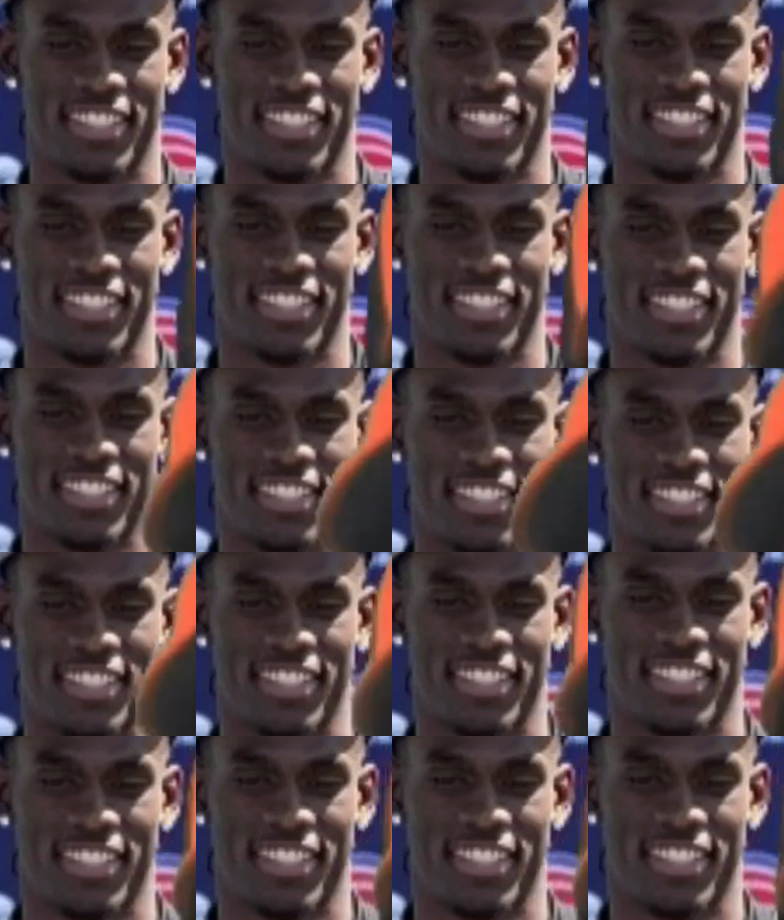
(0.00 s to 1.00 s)

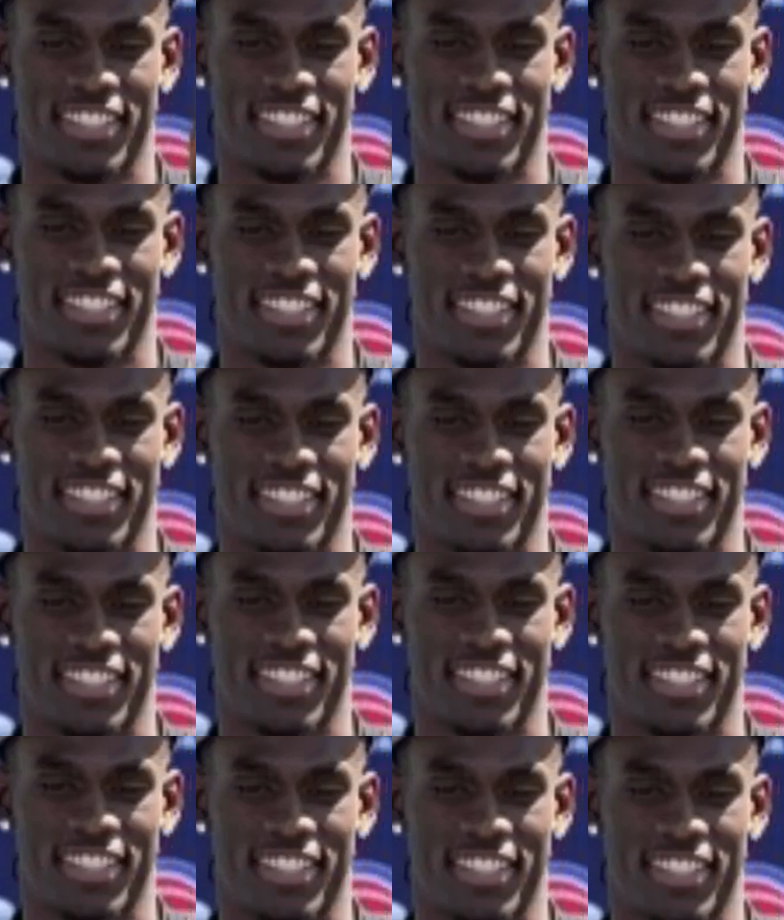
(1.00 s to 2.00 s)

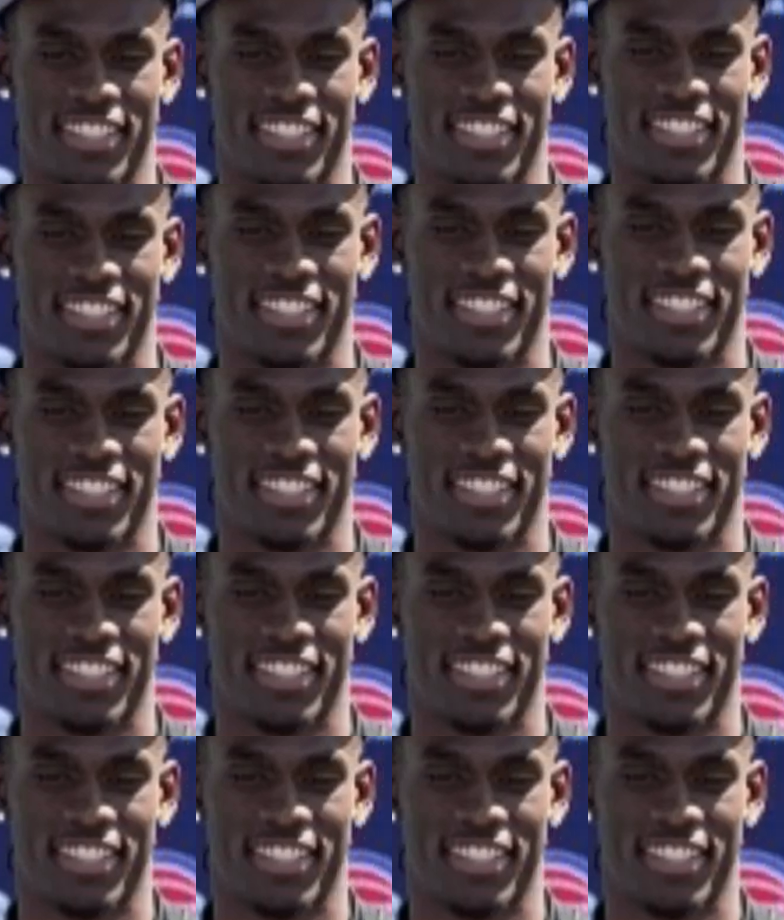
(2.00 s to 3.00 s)

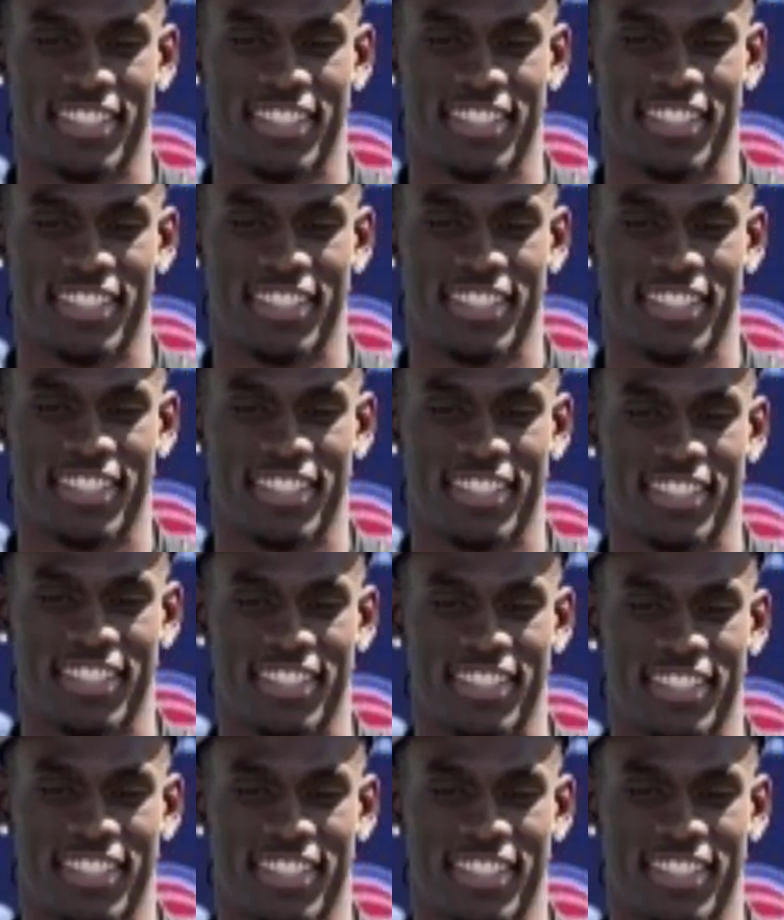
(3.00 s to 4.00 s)

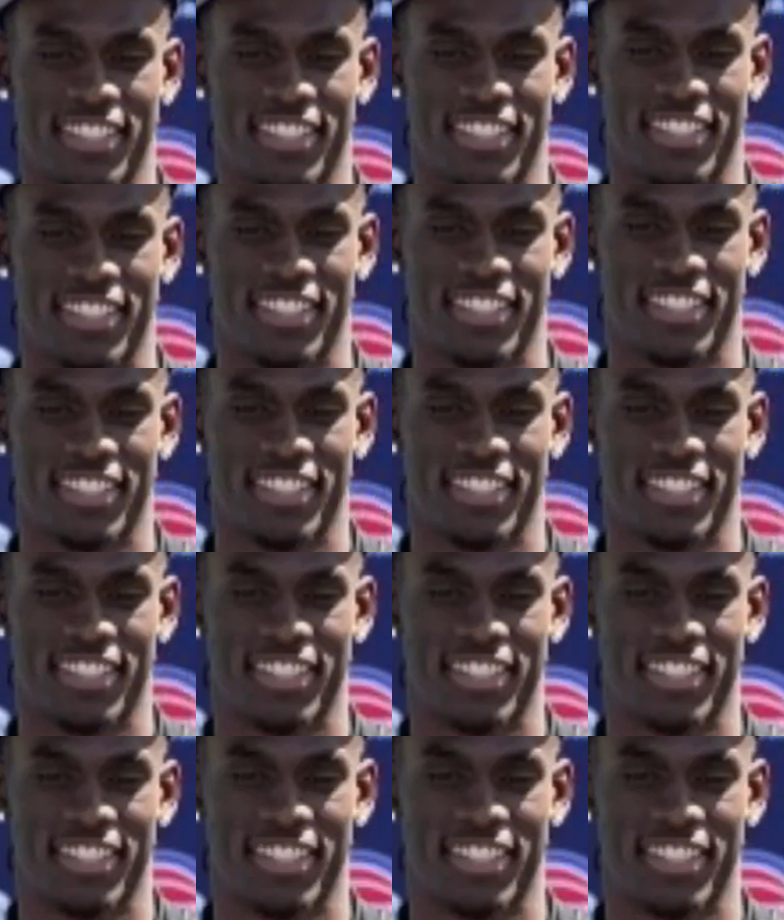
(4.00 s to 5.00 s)

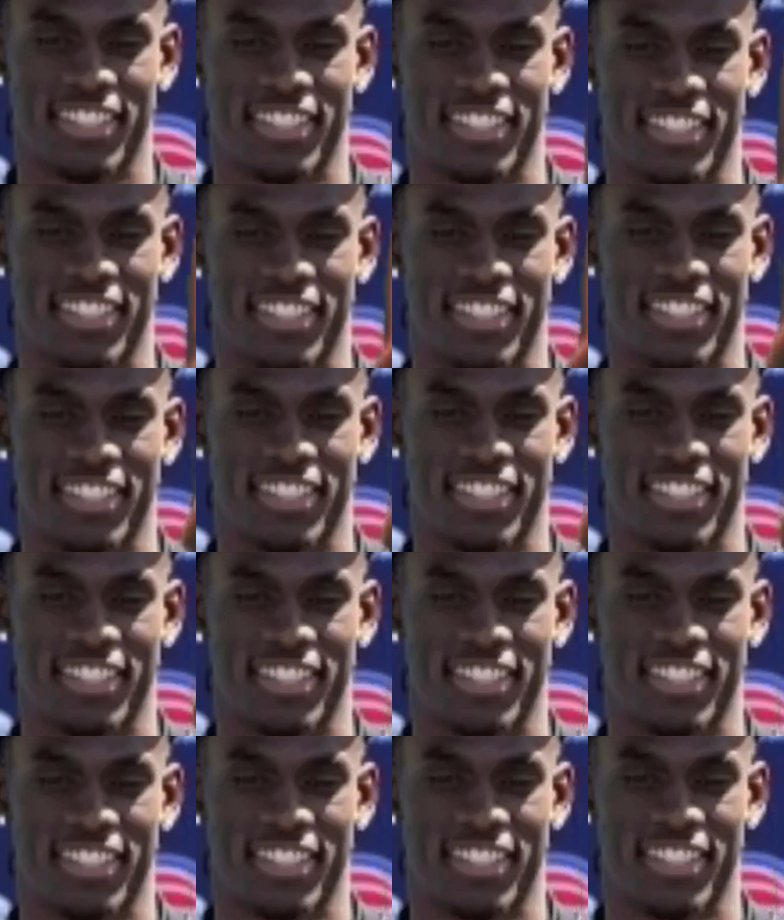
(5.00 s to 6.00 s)

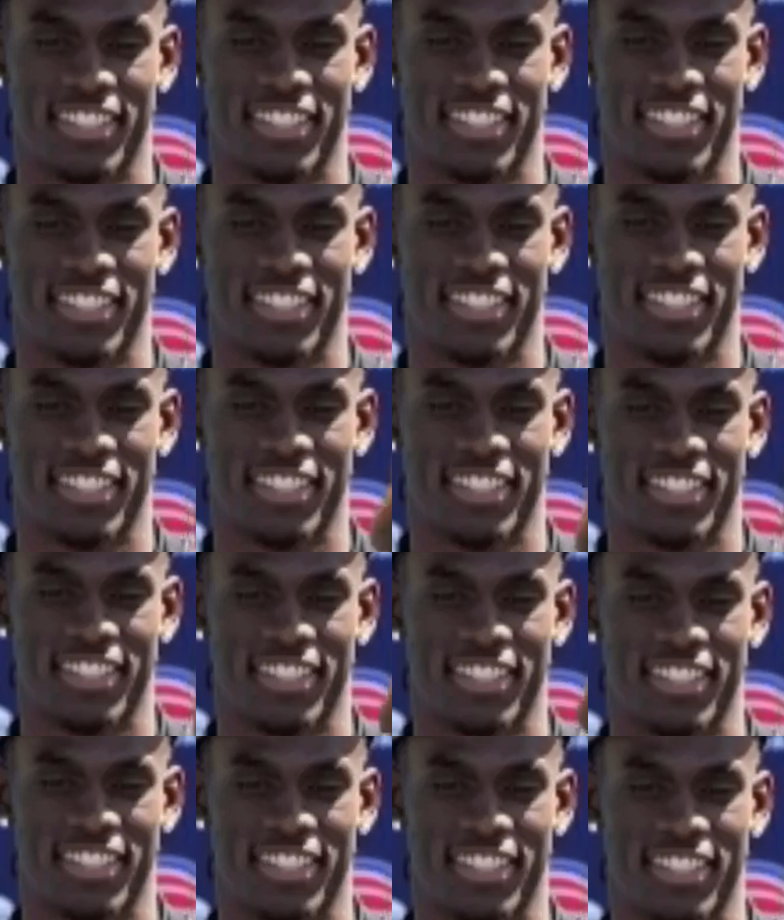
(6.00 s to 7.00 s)

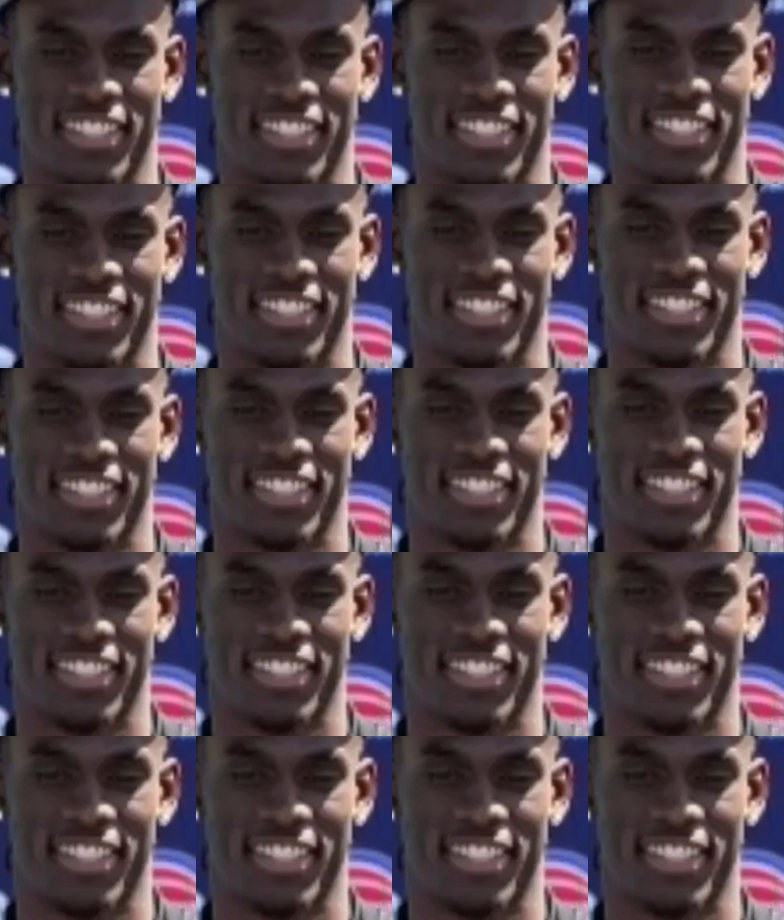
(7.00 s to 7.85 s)
(not speaking)